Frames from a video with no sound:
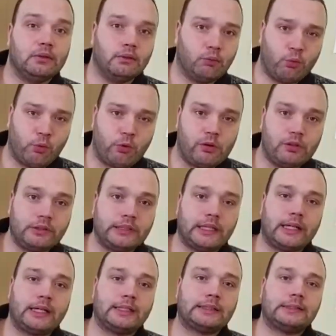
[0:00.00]
world,
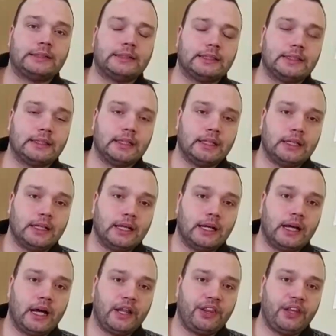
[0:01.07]
and
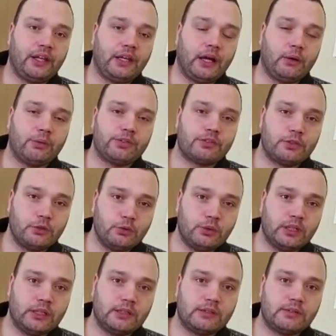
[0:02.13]
I think our
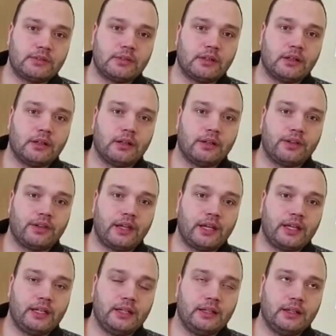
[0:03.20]
students
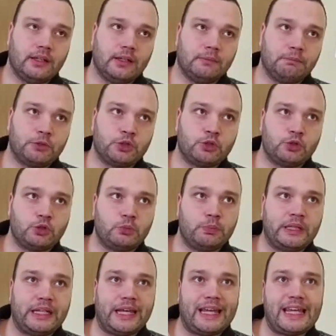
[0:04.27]
they should
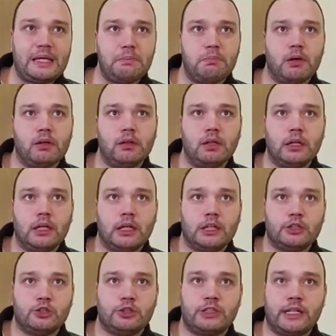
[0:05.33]
be able
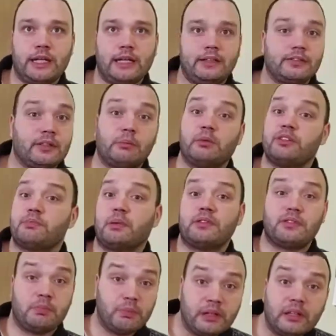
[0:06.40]
to take some
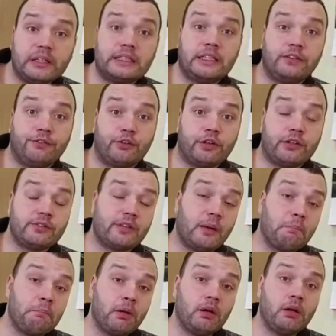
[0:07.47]
responsibility, for
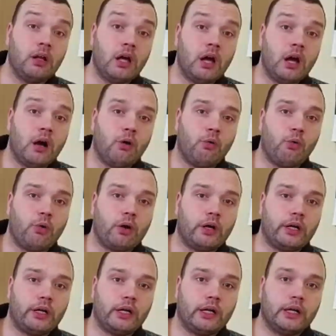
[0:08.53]
example,
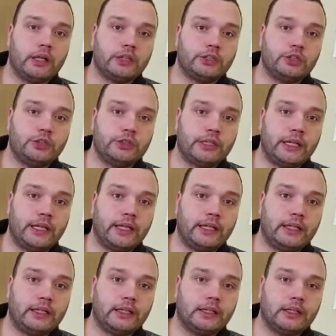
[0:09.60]
or to
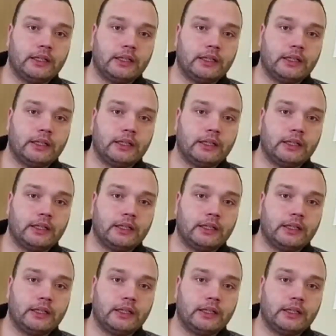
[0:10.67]
take